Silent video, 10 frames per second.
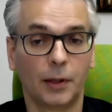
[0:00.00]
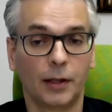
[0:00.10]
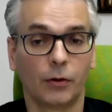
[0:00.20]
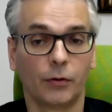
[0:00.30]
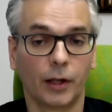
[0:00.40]

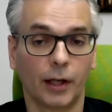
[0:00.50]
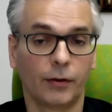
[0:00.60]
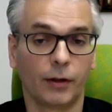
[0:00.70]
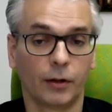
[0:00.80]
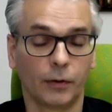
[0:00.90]
based on the
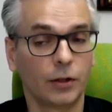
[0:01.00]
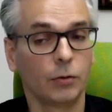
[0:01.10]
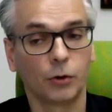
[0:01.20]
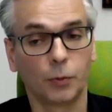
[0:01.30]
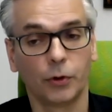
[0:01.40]
ACR20
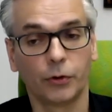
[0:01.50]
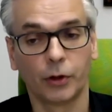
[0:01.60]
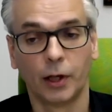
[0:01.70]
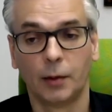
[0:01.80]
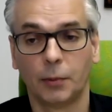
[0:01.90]
response,